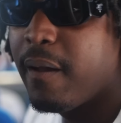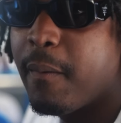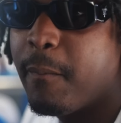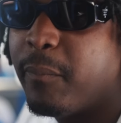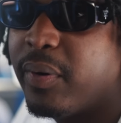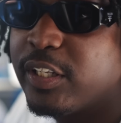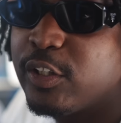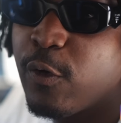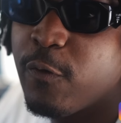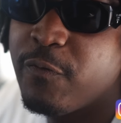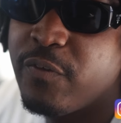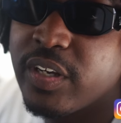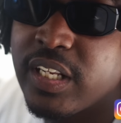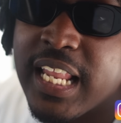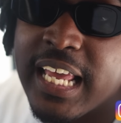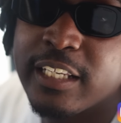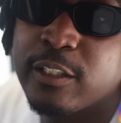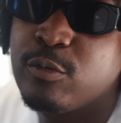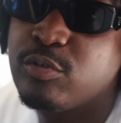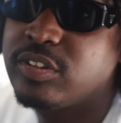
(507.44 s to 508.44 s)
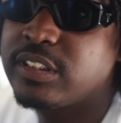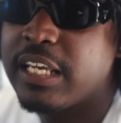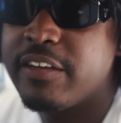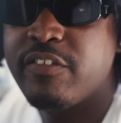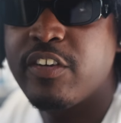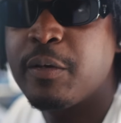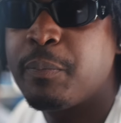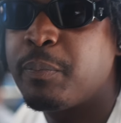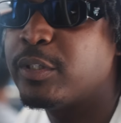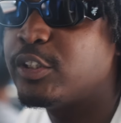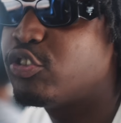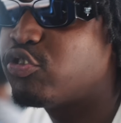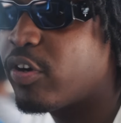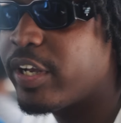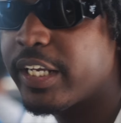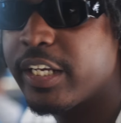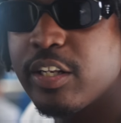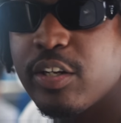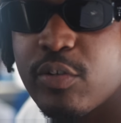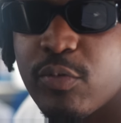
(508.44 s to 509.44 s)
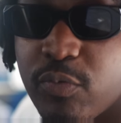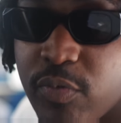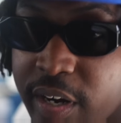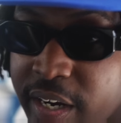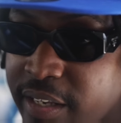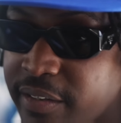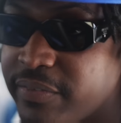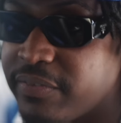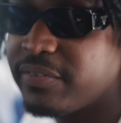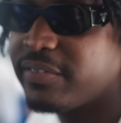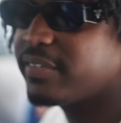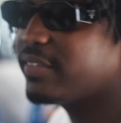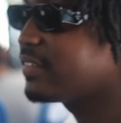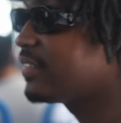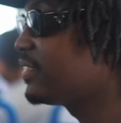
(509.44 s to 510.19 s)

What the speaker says: hat, but don't feel like you safe. Keep a Drake in the Wraith.